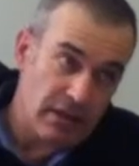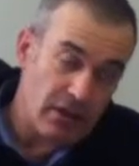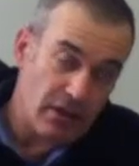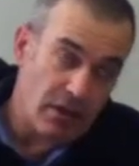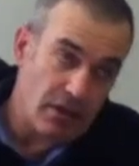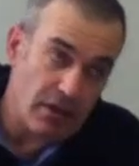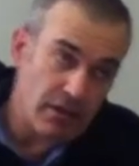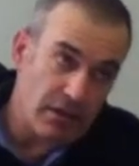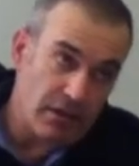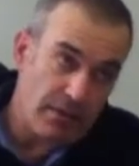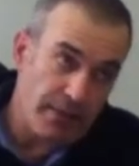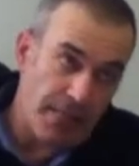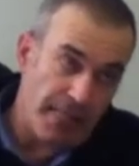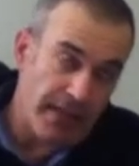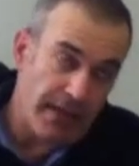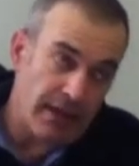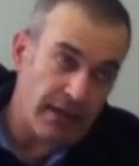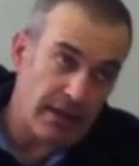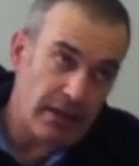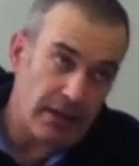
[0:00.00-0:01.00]
But
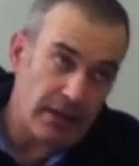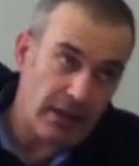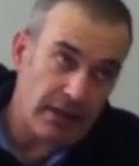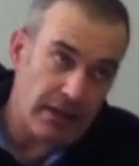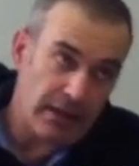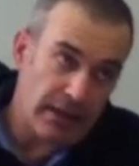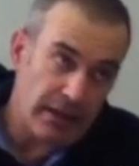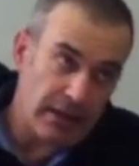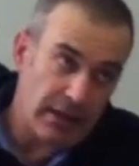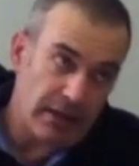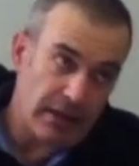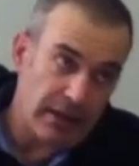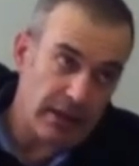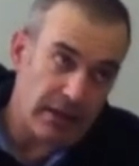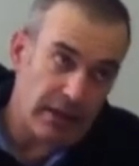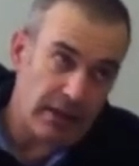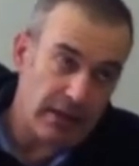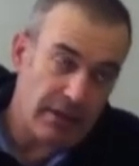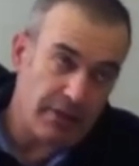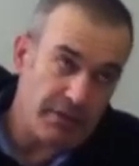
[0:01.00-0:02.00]

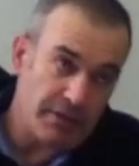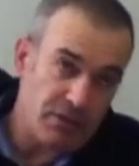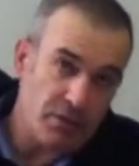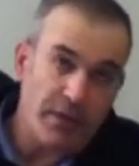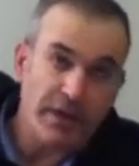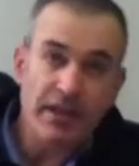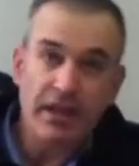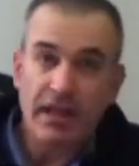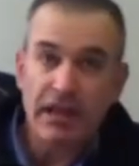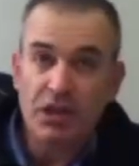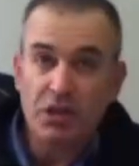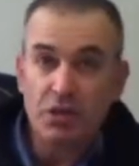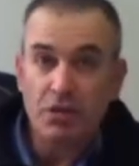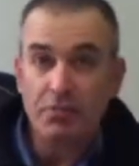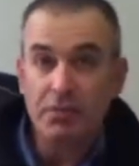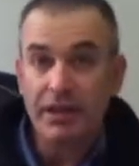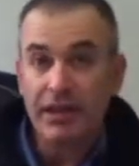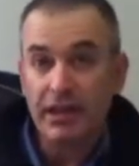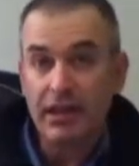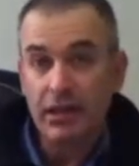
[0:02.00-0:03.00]
clearly, it was whether he
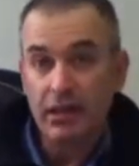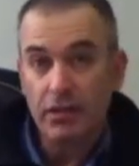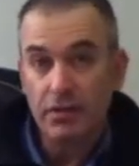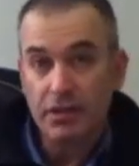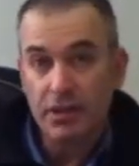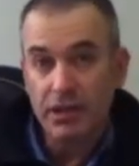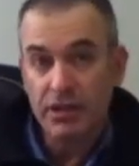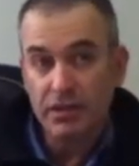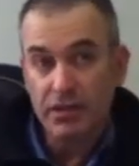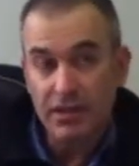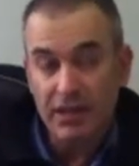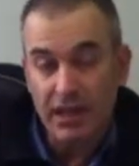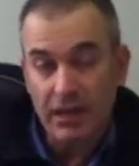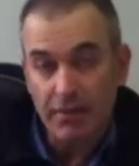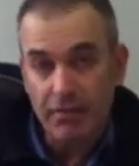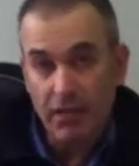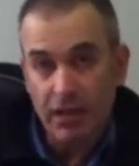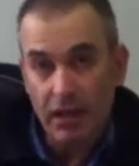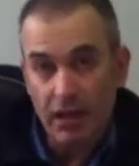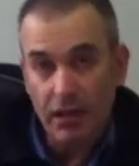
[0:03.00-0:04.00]
should plead guilty to
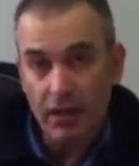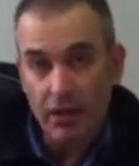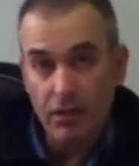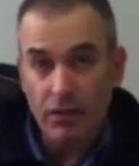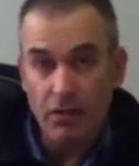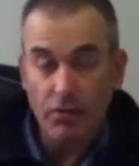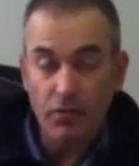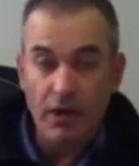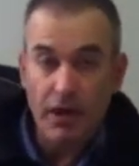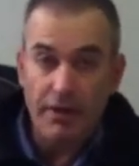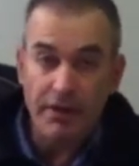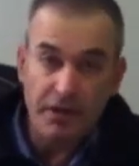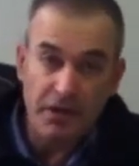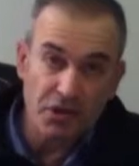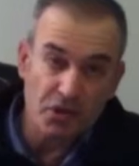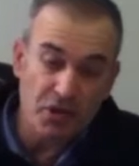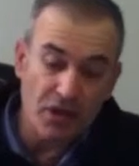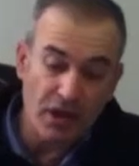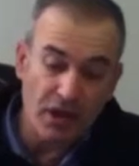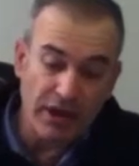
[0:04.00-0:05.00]
something, run
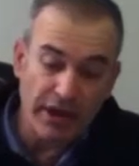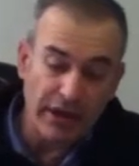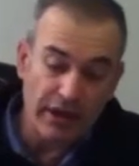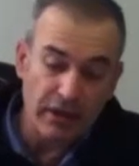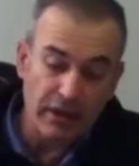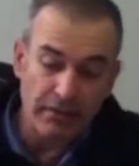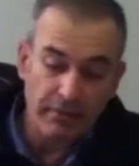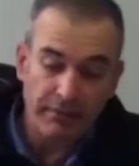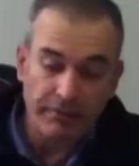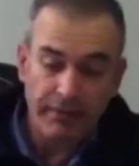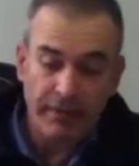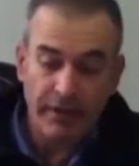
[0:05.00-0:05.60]
the trial.